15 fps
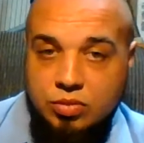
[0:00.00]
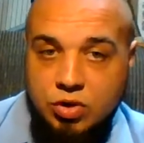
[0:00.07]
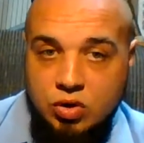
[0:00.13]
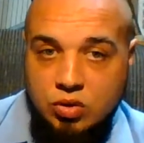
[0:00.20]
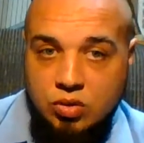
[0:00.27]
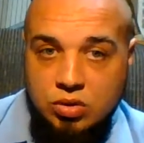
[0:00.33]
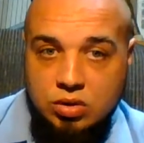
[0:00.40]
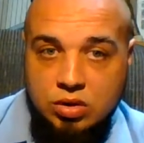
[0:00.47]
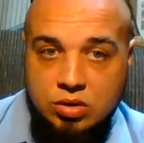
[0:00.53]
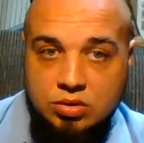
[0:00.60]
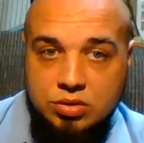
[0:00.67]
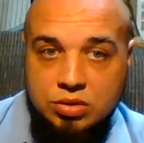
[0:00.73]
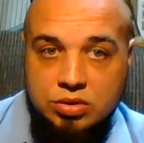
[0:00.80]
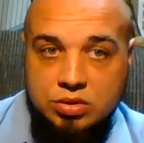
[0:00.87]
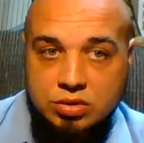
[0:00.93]
The Holy
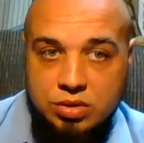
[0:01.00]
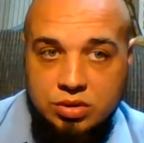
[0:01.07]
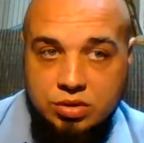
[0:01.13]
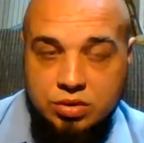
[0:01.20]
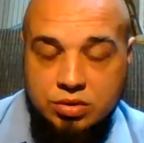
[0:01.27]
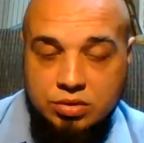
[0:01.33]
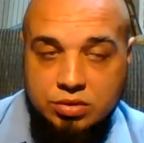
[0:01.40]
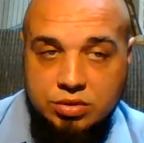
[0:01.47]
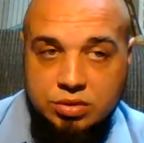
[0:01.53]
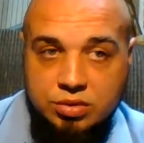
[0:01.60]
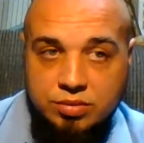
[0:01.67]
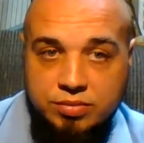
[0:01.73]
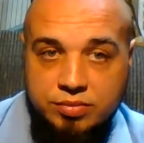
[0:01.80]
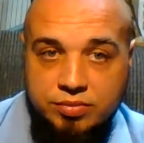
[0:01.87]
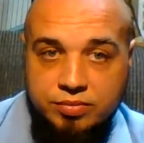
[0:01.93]
Ghost discerns,
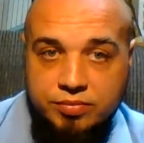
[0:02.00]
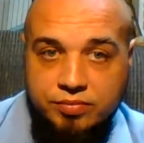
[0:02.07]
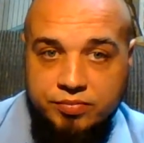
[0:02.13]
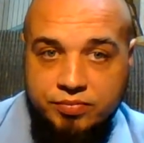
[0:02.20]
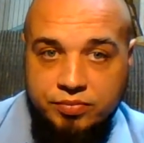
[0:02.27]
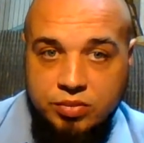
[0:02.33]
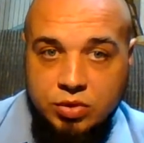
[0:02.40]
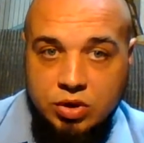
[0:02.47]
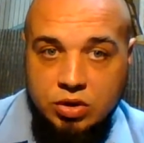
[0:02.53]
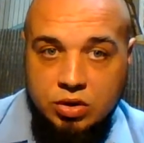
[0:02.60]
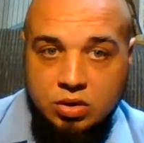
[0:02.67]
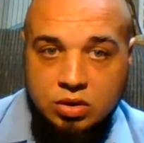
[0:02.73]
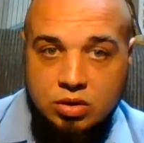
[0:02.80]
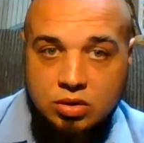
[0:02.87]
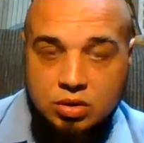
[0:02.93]

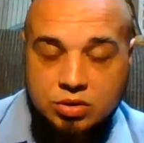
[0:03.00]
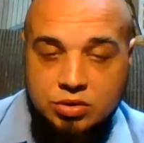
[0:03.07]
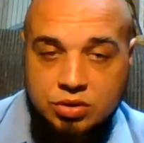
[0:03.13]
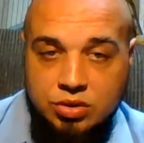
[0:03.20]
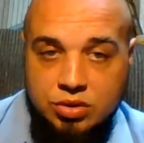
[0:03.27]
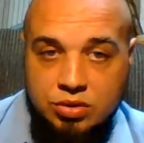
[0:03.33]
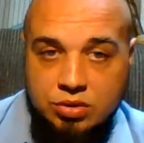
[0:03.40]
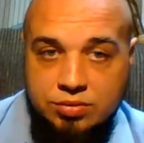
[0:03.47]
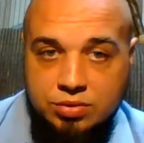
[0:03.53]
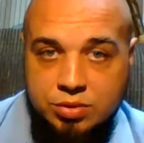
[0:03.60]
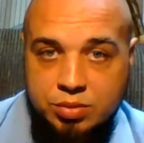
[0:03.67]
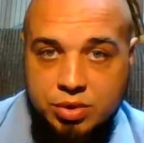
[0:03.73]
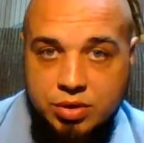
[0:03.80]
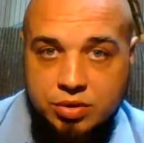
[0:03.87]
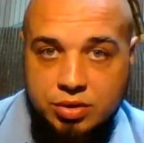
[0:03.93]
discerner of
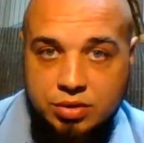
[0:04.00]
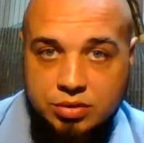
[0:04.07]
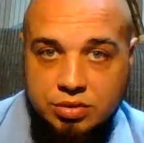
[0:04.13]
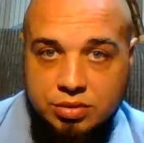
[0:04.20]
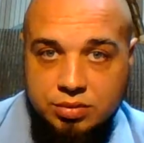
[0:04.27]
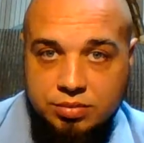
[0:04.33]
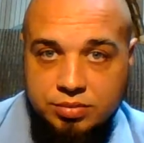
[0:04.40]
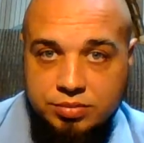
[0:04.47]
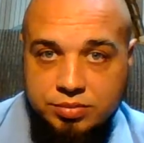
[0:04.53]
spirits.